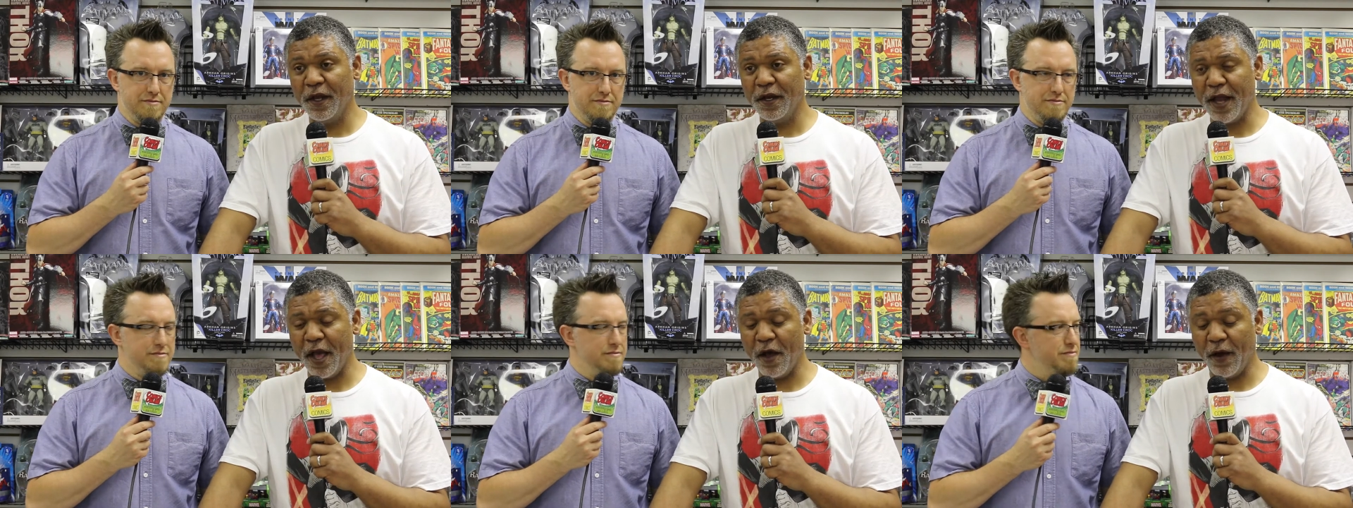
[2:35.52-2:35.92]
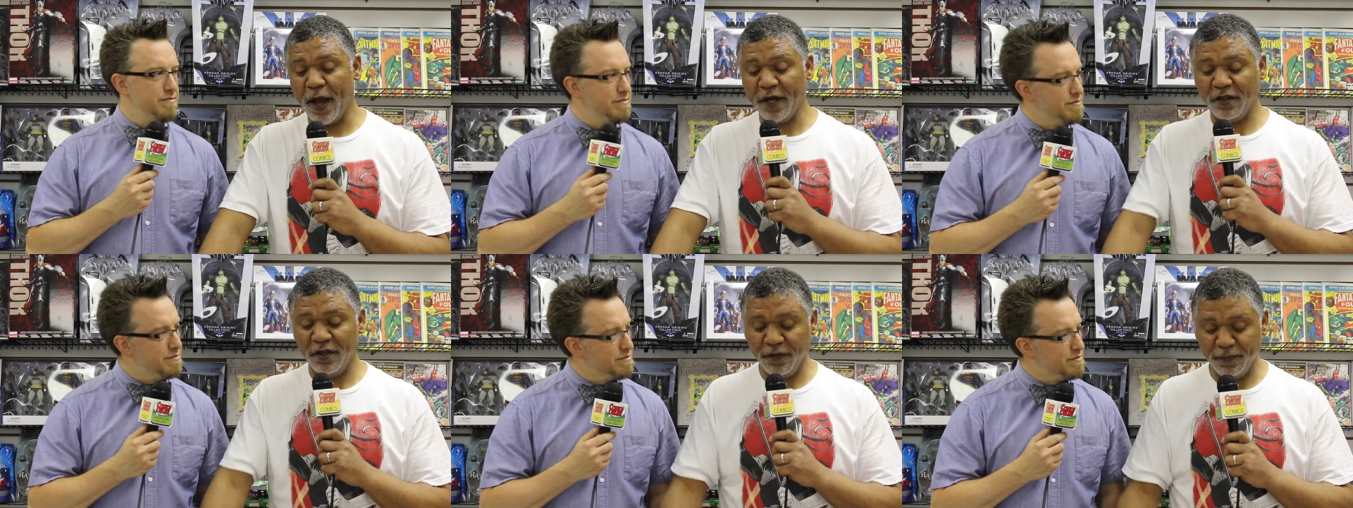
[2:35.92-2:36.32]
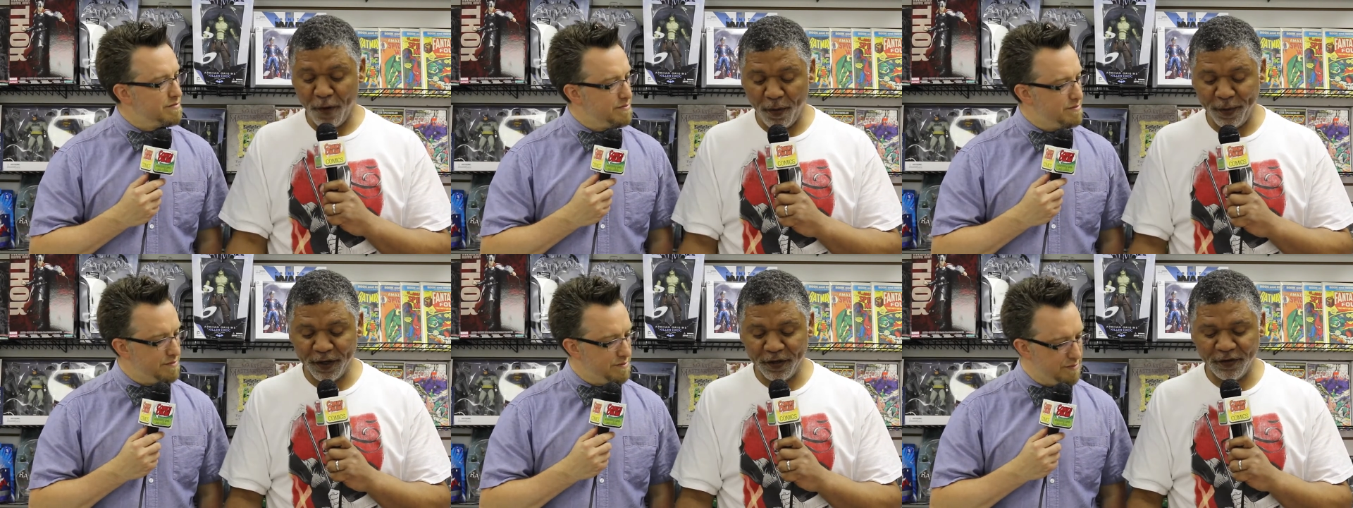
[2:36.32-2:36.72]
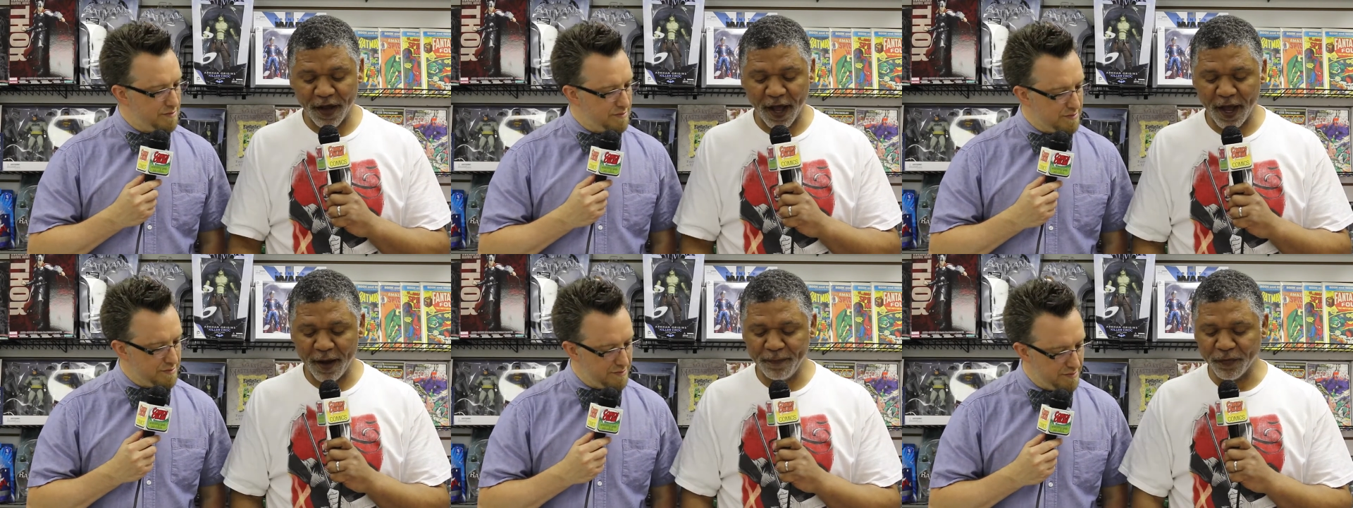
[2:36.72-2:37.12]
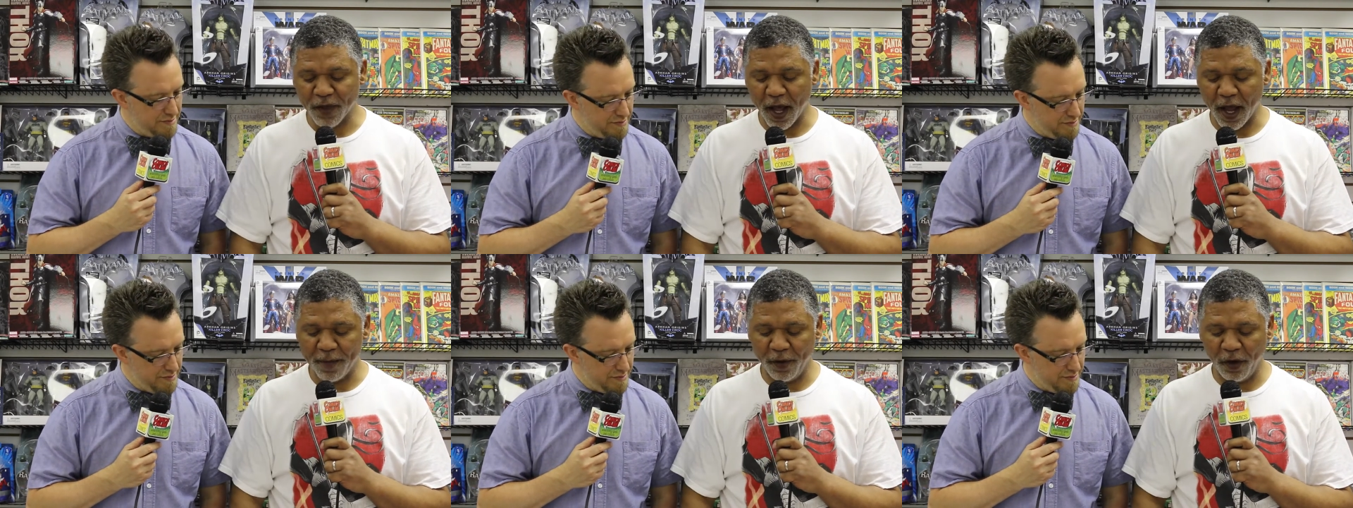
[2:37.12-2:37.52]
Speaker 1: Now, at this moment in time,
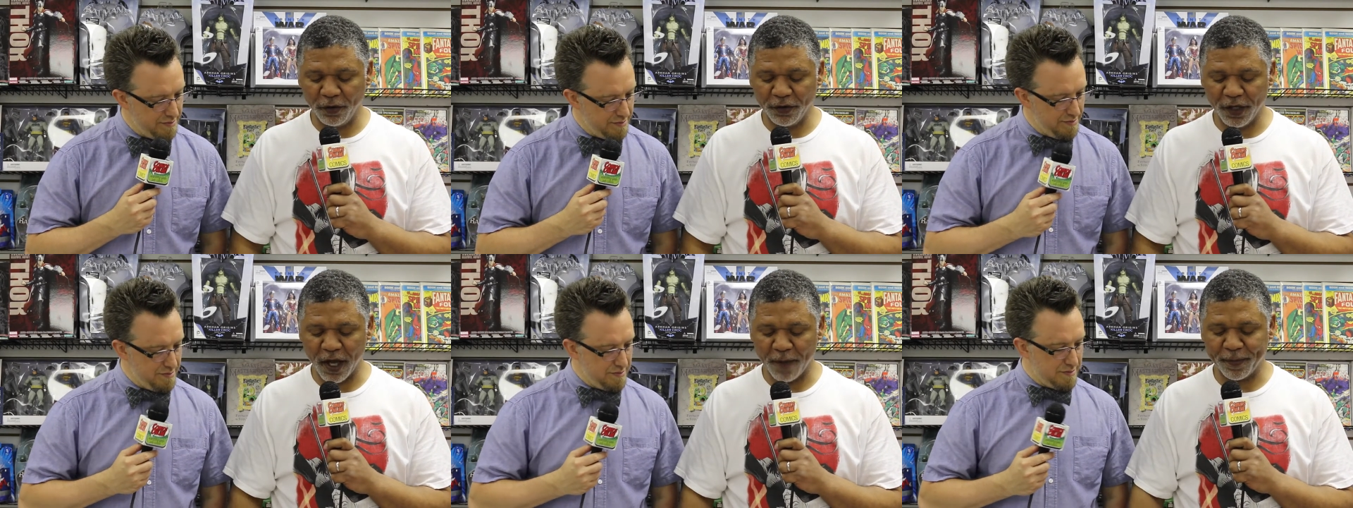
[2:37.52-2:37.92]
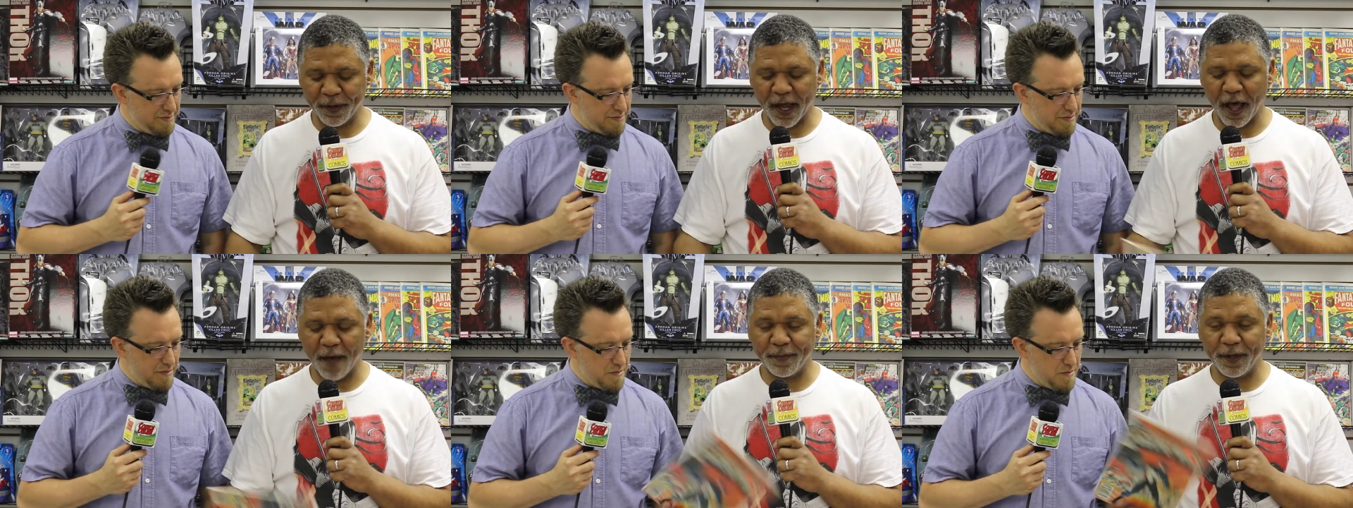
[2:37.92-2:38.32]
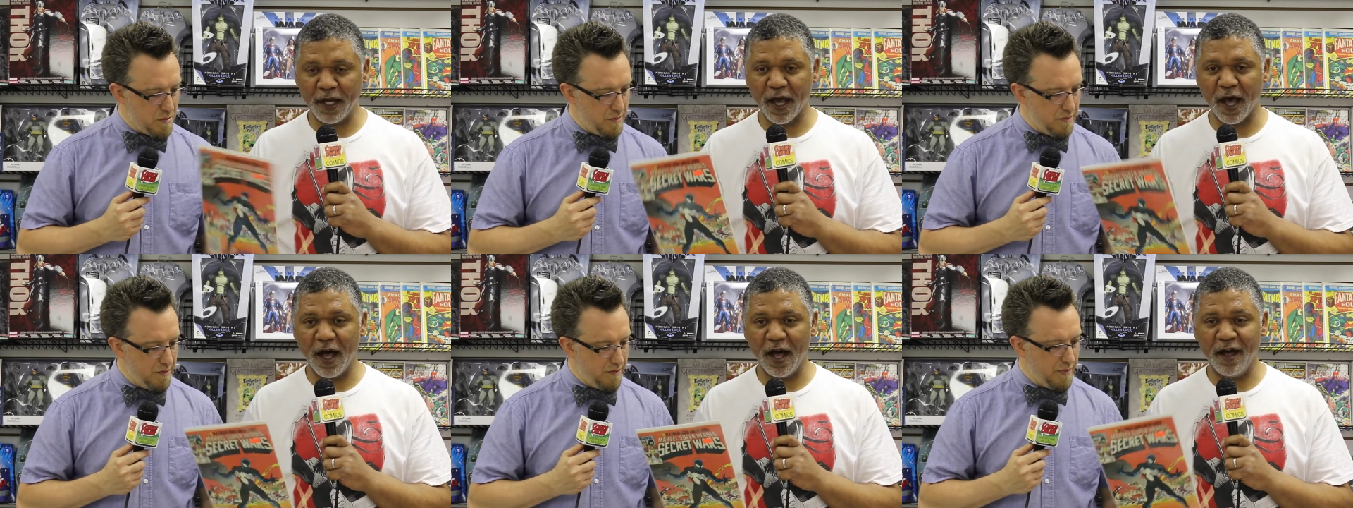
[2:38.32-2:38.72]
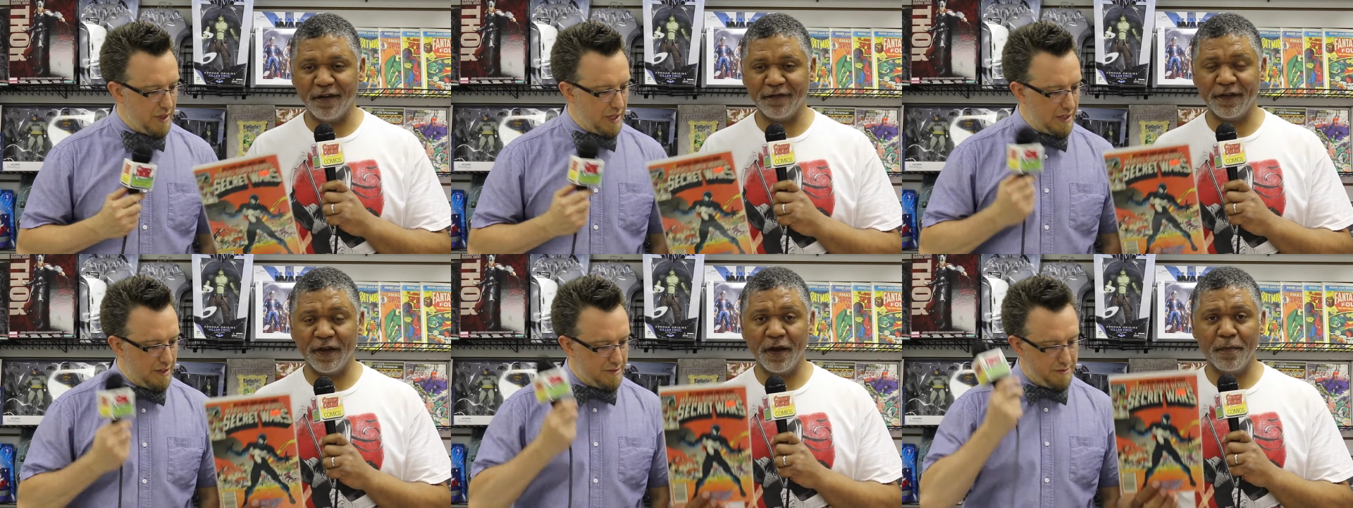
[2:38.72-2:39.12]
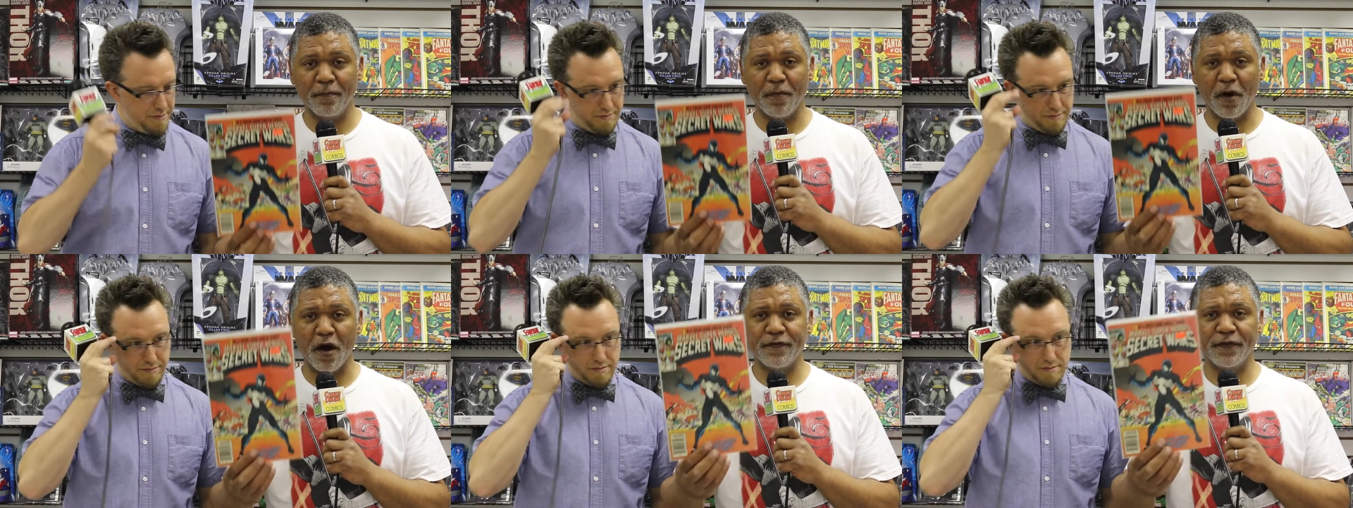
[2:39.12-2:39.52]
I'm holding up a copy of
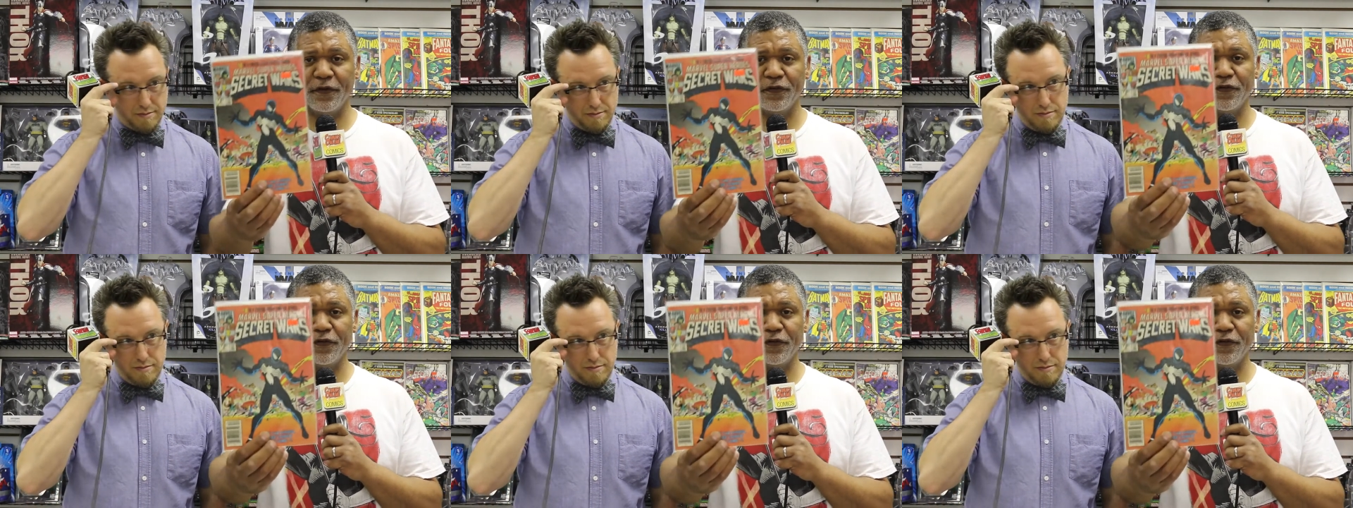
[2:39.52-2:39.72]
Marvel